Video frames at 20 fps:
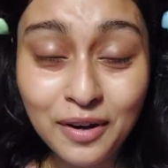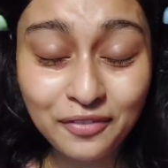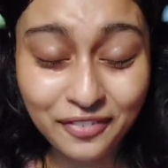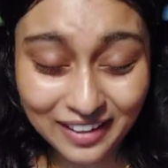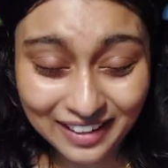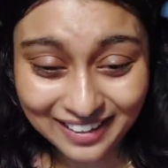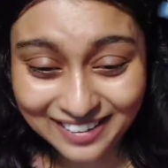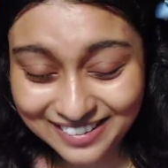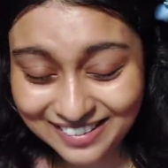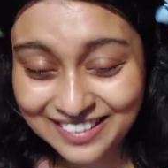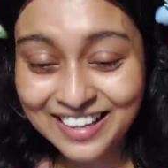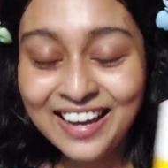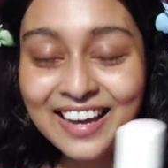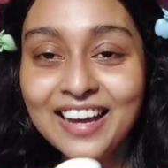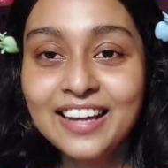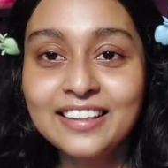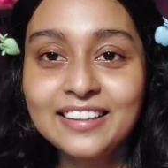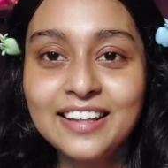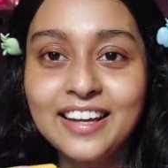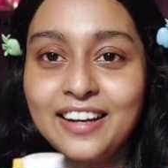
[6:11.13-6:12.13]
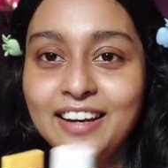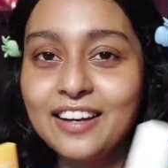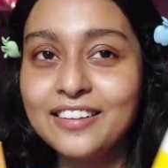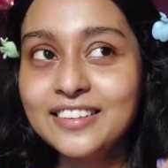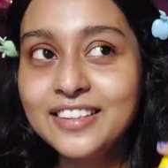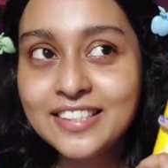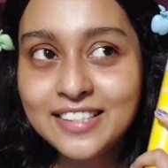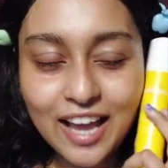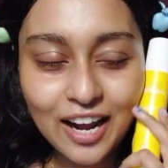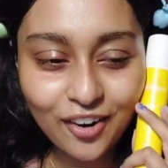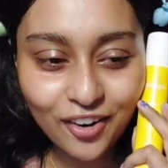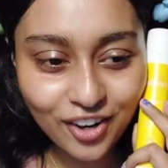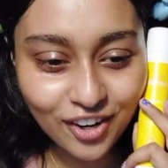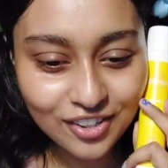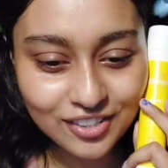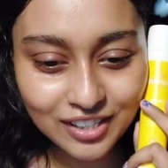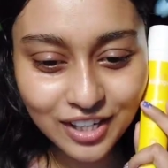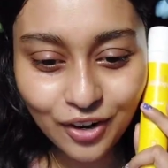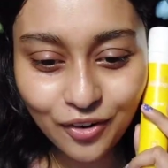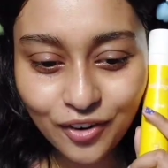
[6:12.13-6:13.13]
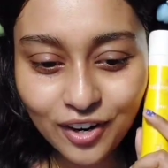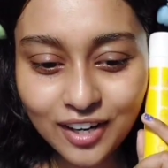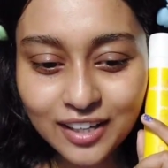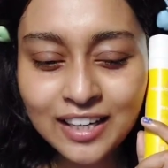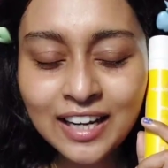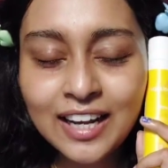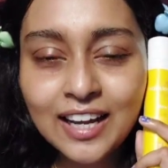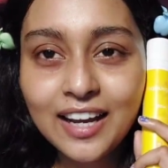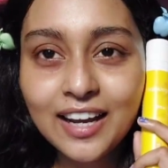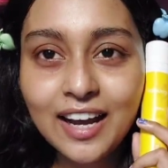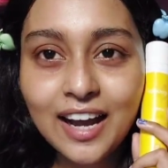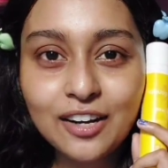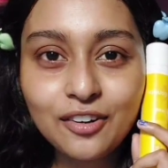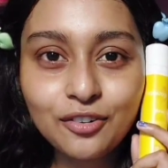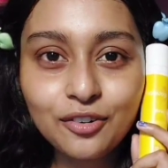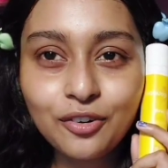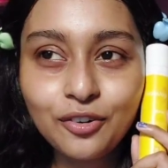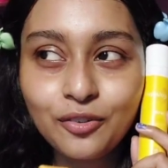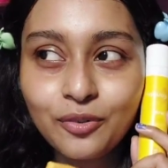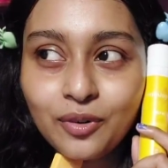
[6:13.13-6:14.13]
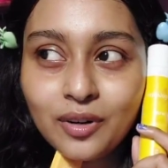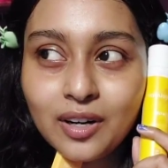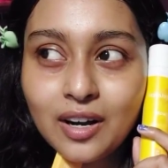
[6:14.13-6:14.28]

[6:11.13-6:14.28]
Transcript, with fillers: my face, then this Aqualogica one, I don't know,